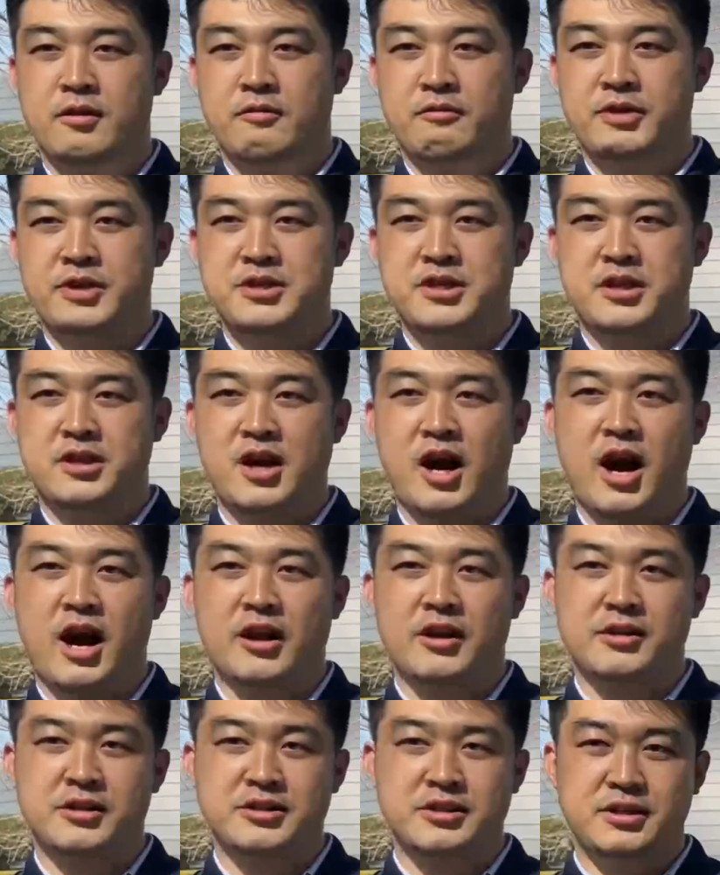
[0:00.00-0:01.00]
Visit
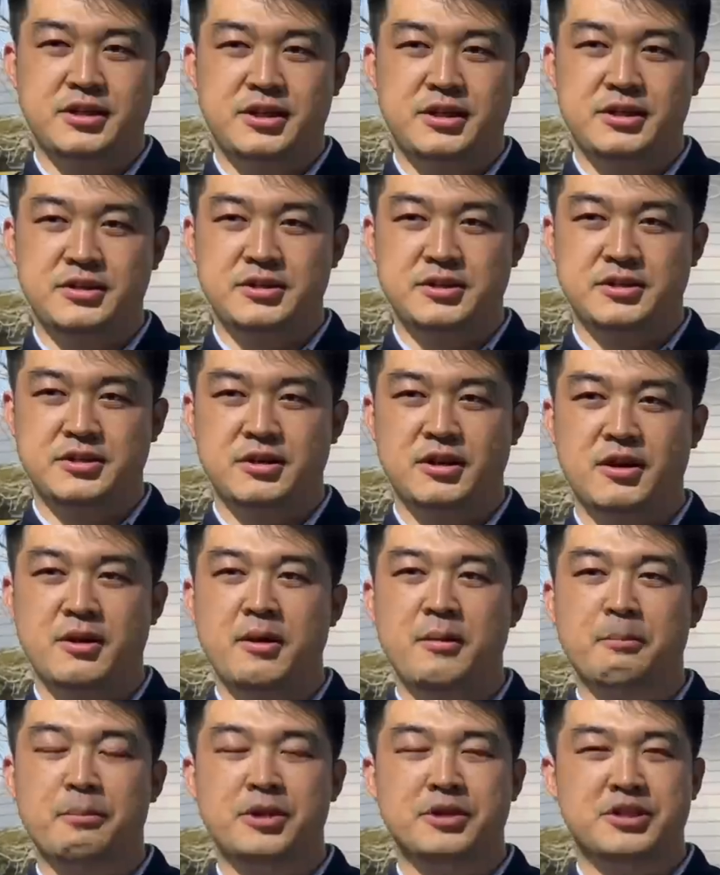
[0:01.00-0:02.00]
other cities,
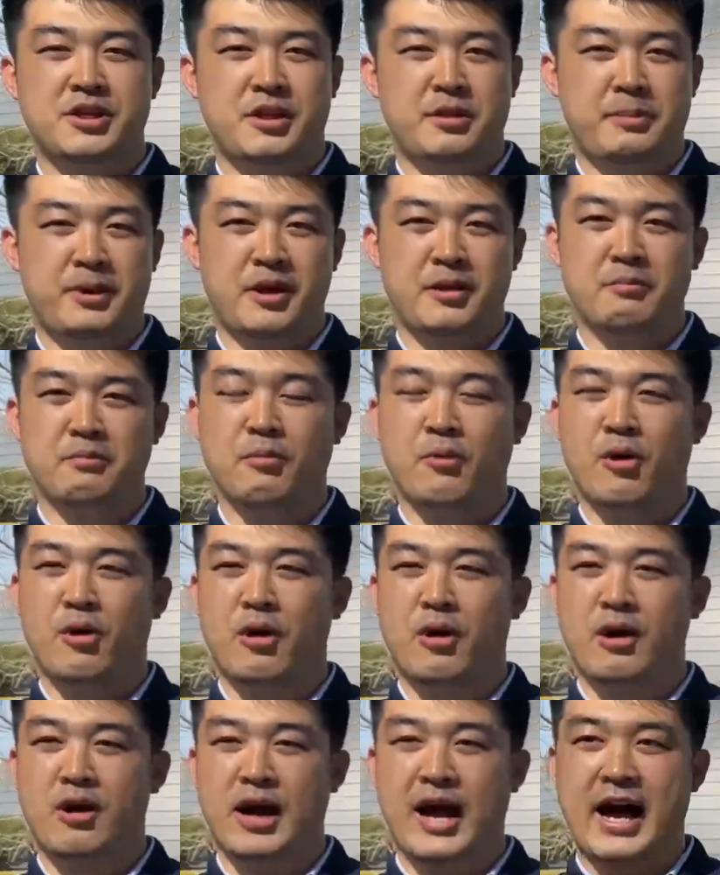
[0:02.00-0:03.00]
participate in
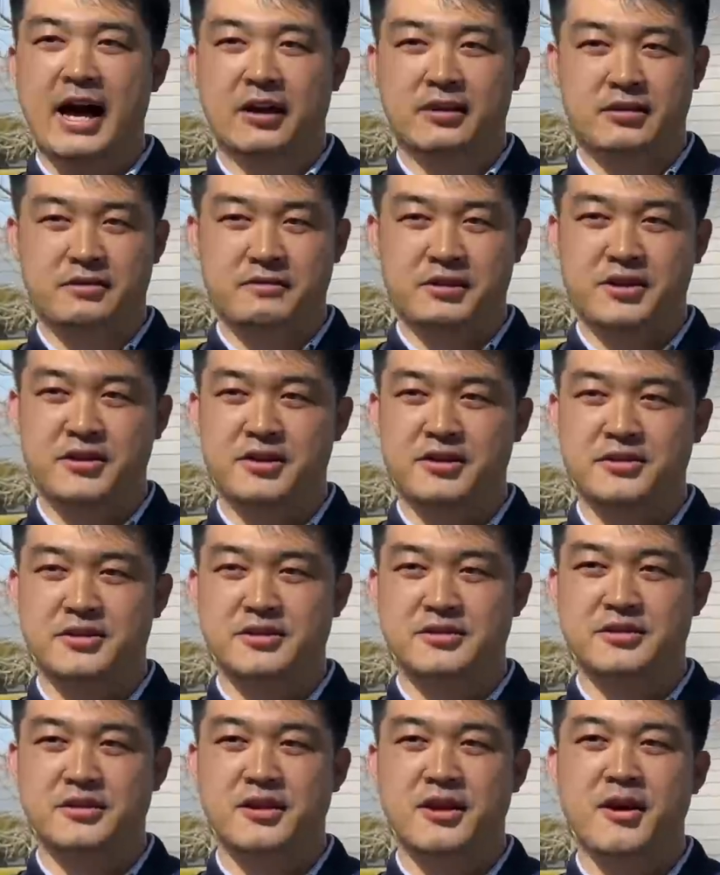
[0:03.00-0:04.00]
more
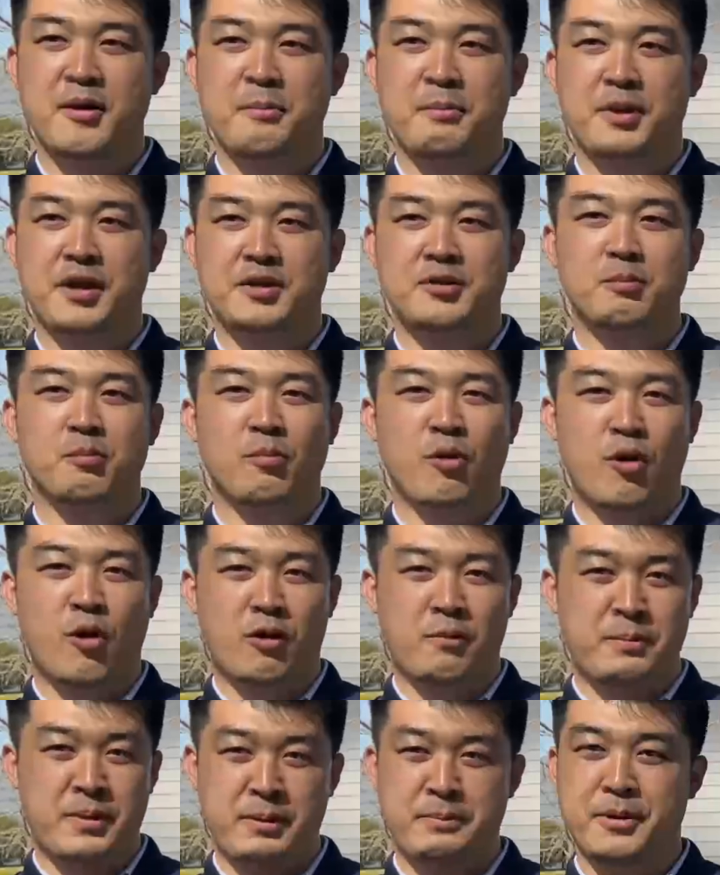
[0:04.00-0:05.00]
activities, meet more
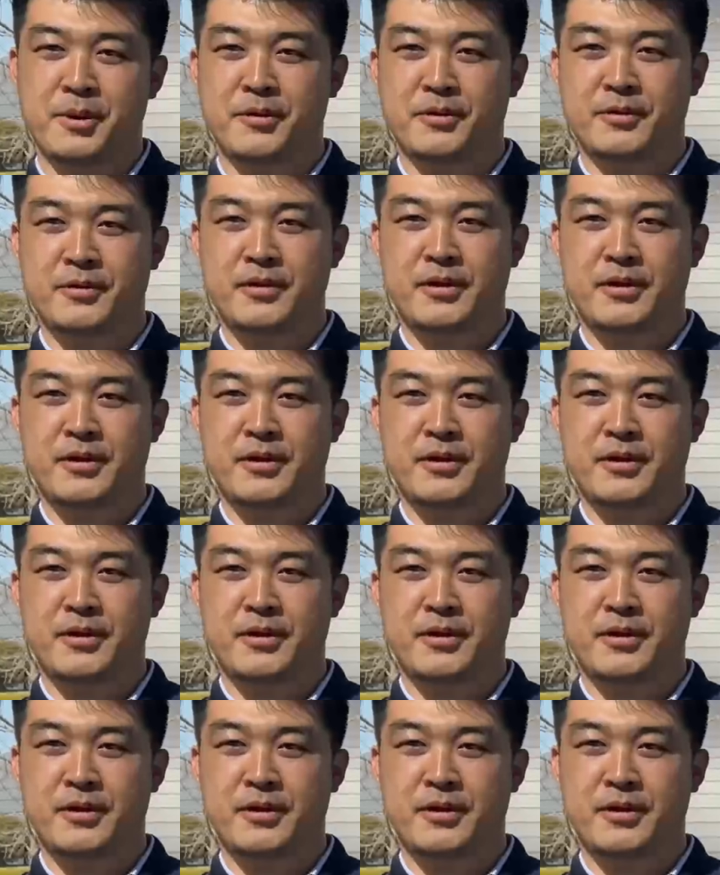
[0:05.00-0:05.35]
people.